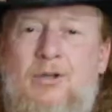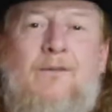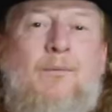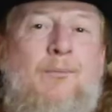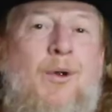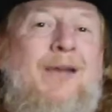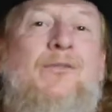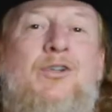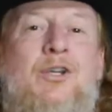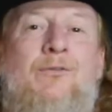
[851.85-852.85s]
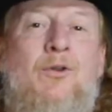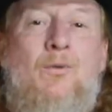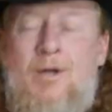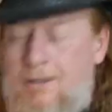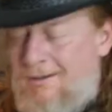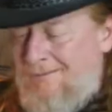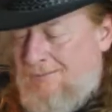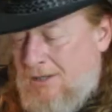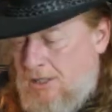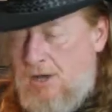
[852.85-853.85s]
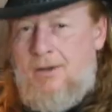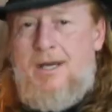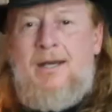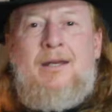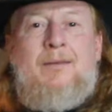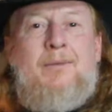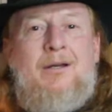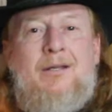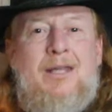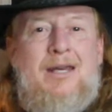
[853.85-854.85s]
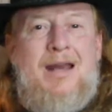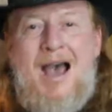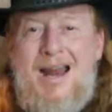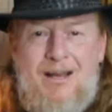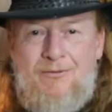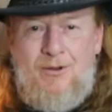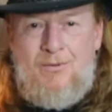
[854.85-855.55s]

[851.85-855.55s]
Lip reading: it for breakfast if you want. You can eat it in the middle of the night if you